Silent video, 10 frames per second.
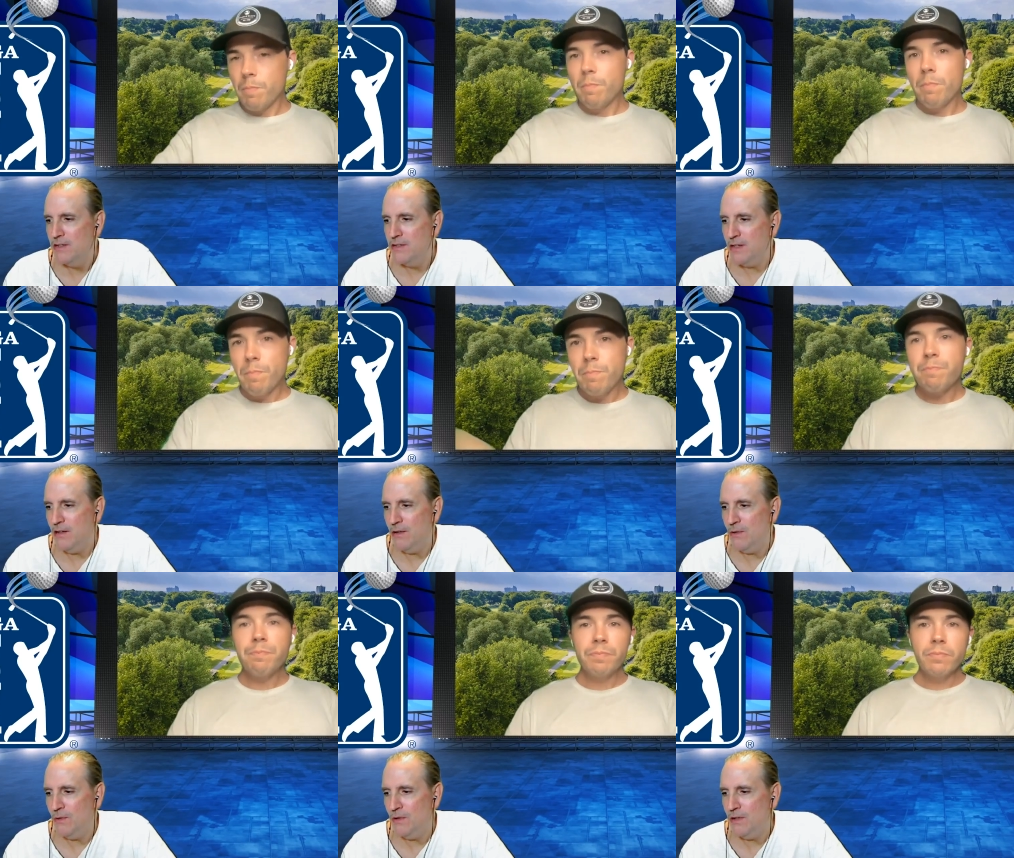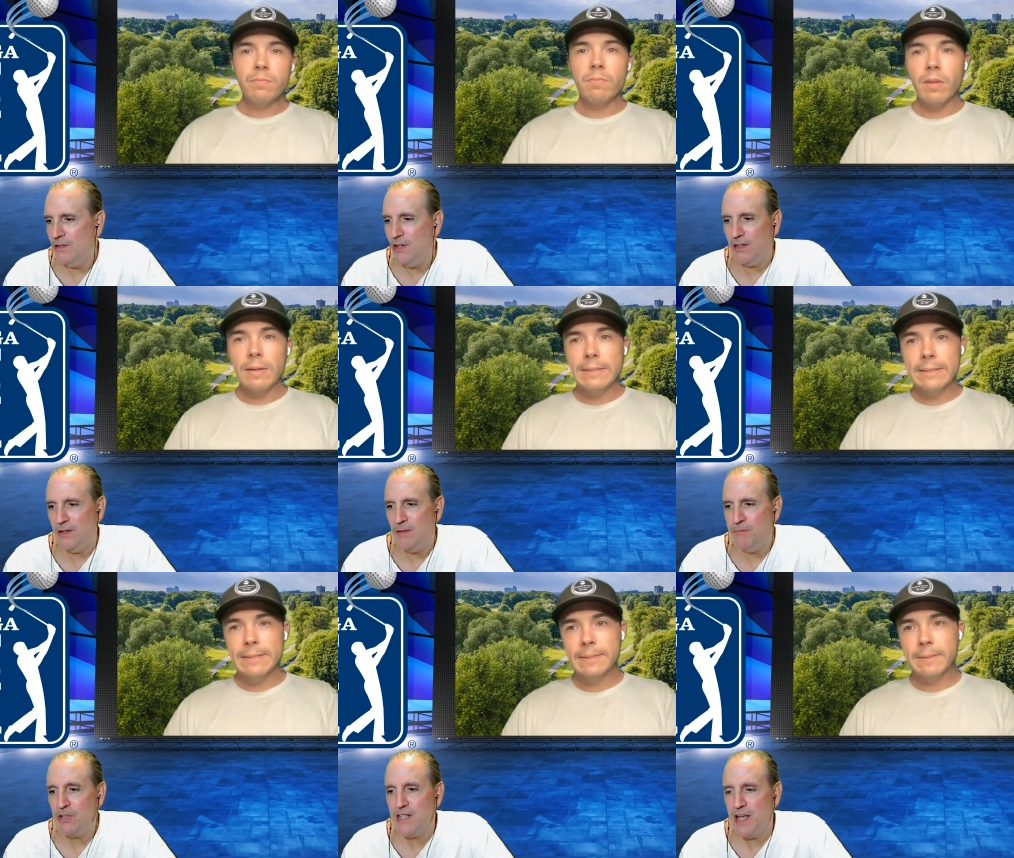Speaker 1: So look,
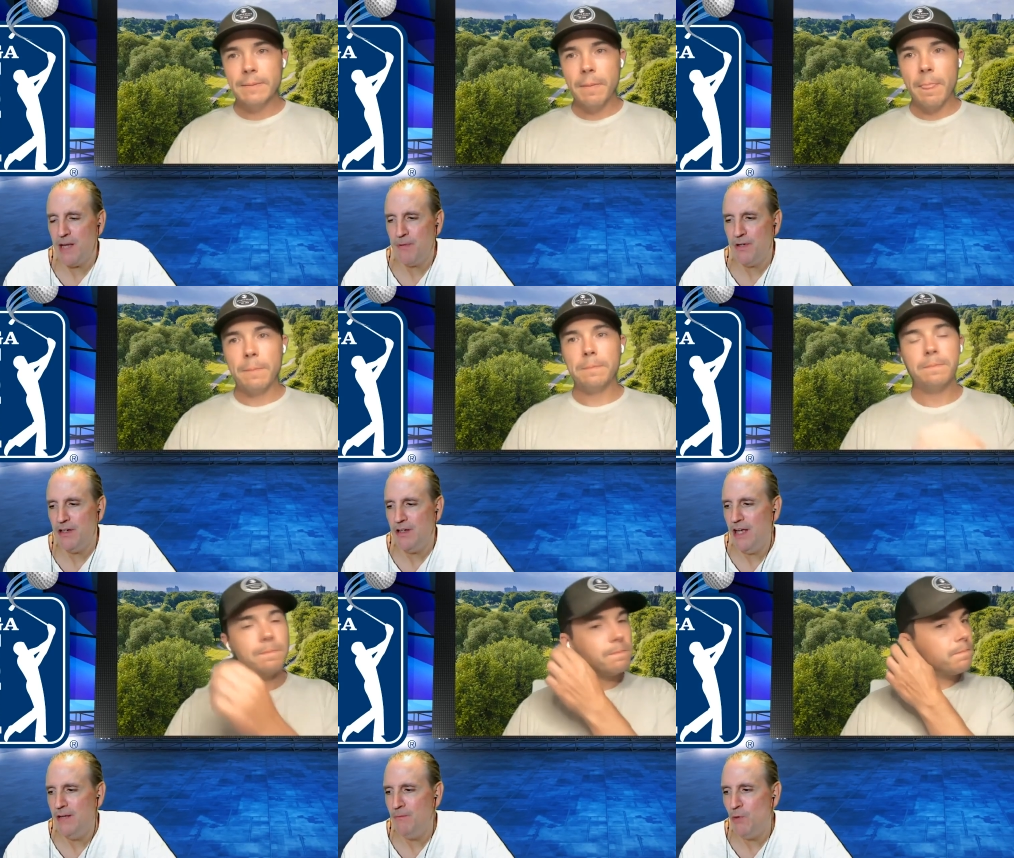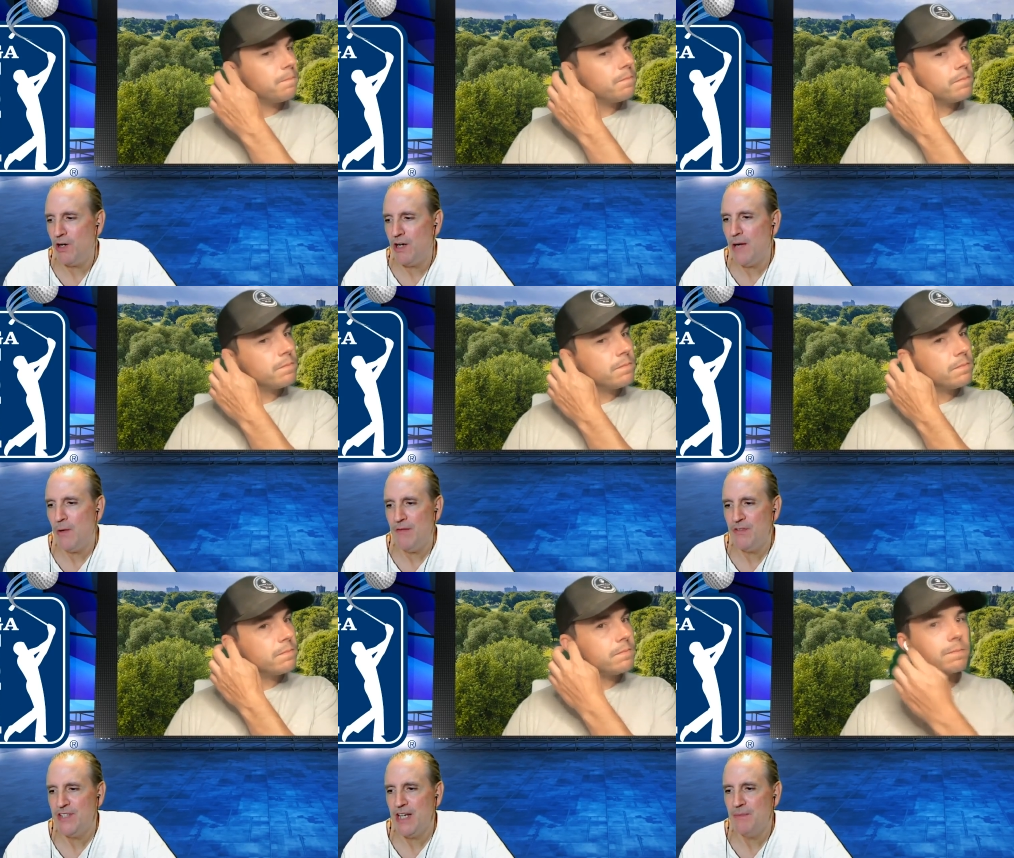Brooks Koepka and Morikawa have
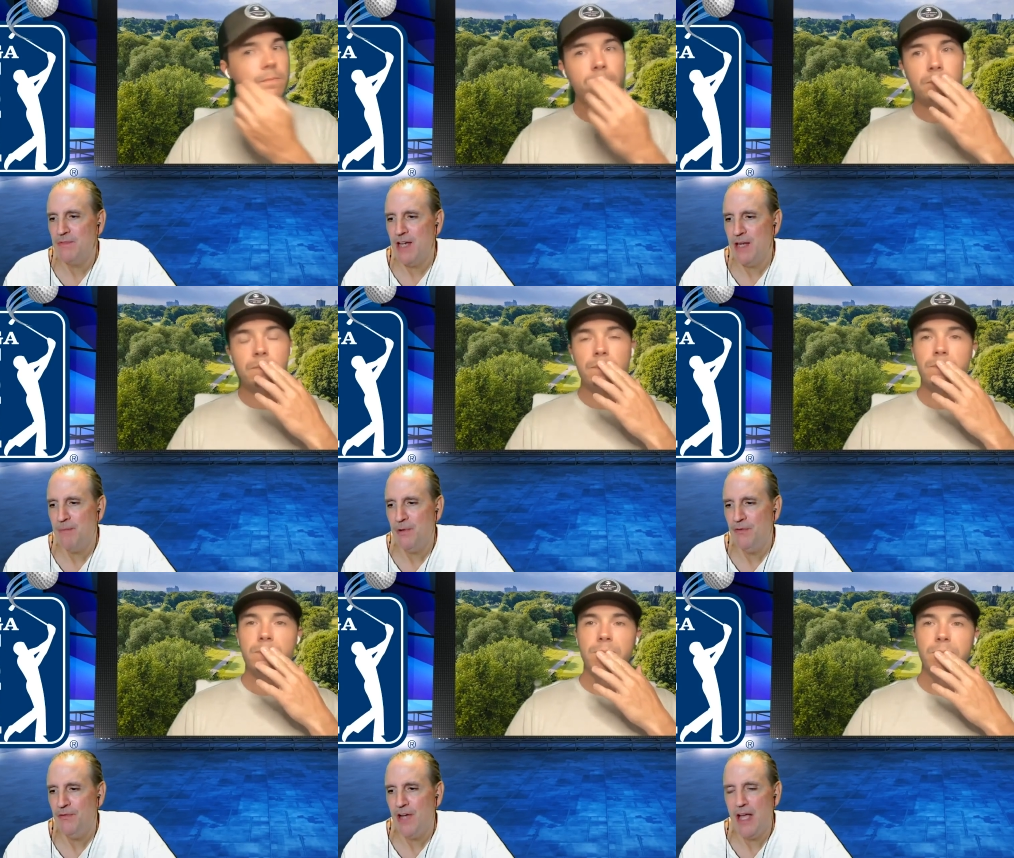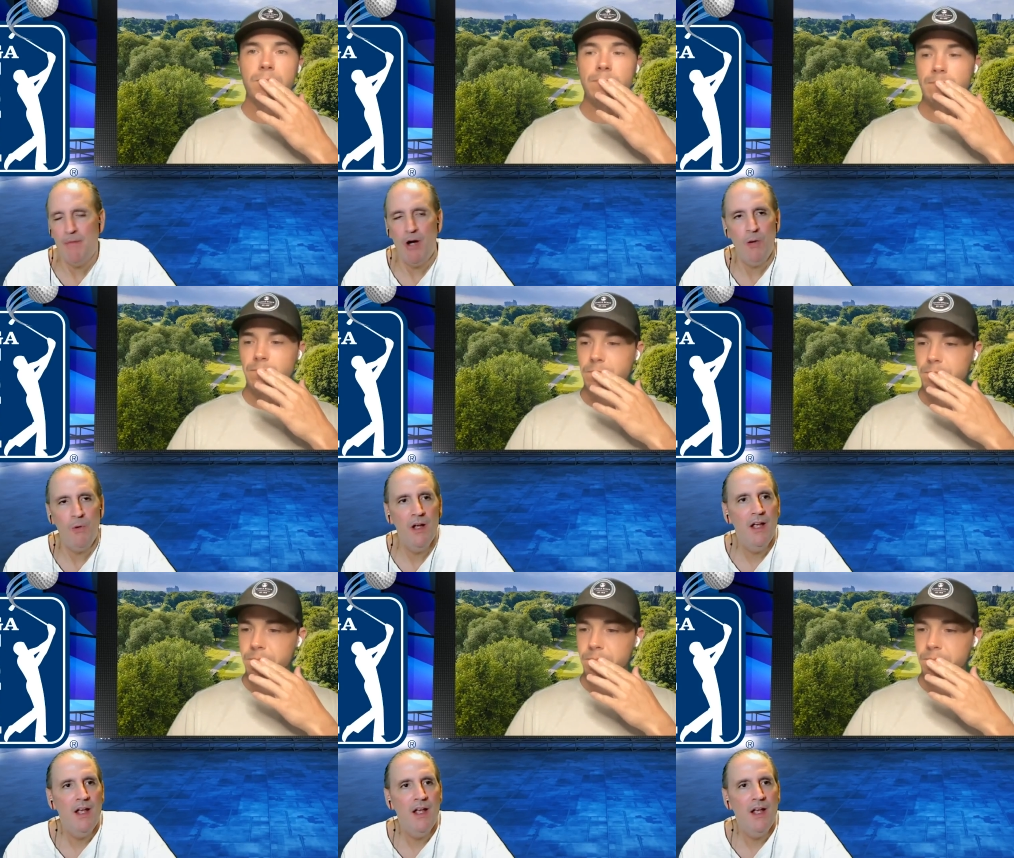the same type of uh, mo